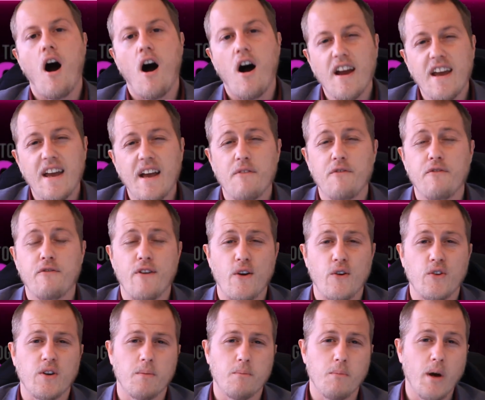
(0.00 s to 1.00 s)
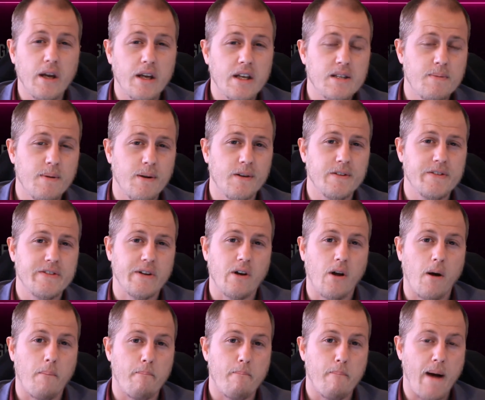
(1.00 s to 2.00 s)
I have found in my experience, they're
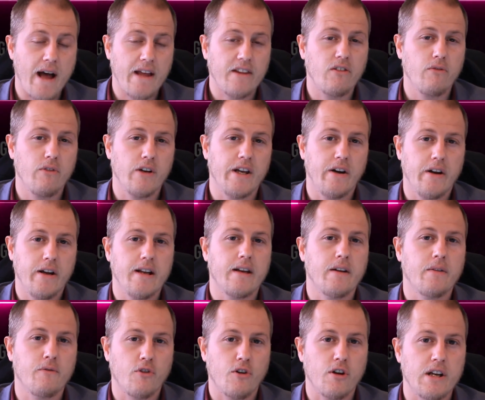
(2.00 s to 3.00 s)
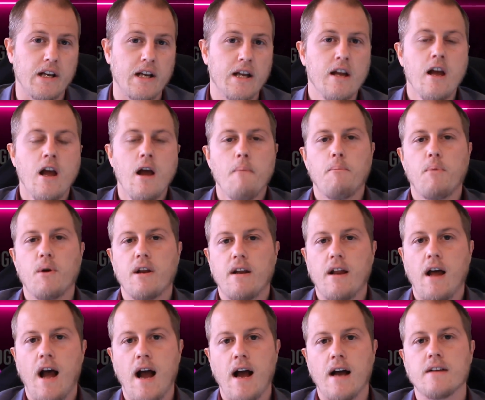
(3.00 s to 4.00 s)
not massively highly converting, but it
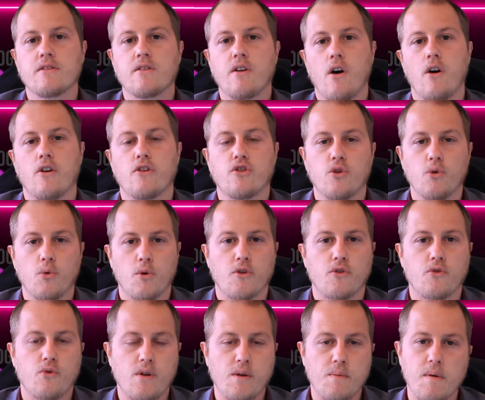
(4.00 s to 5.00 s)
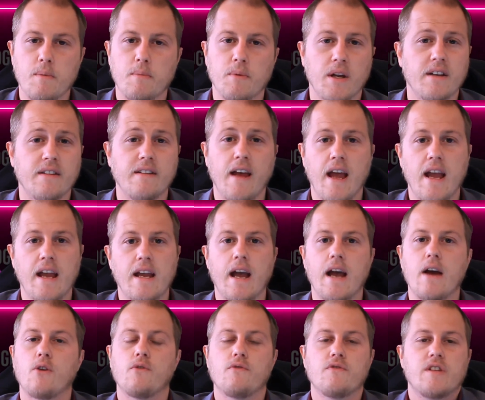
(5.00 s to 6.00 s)
has caught two or three people a day out
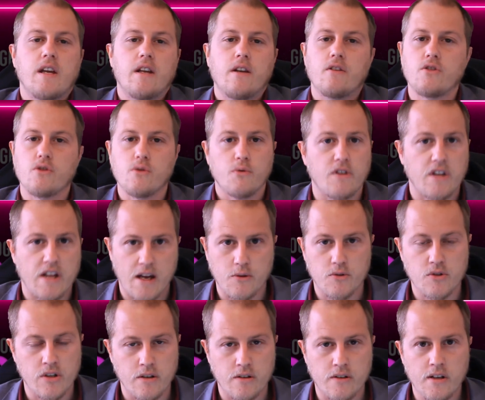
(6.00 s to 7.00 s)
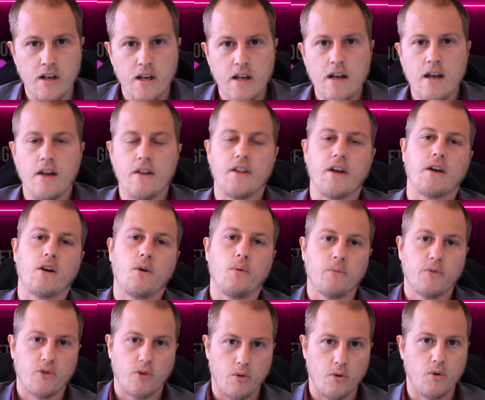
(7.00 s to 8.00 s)
of say the two thousand that come
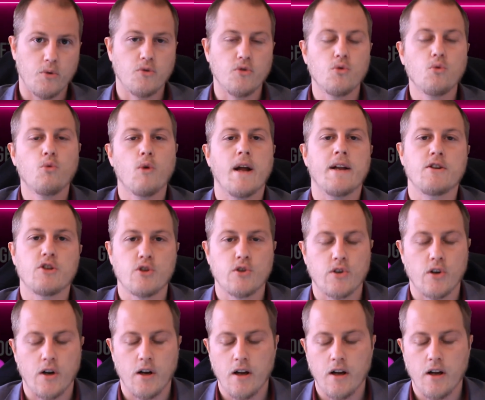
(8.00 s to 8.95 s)
through who do register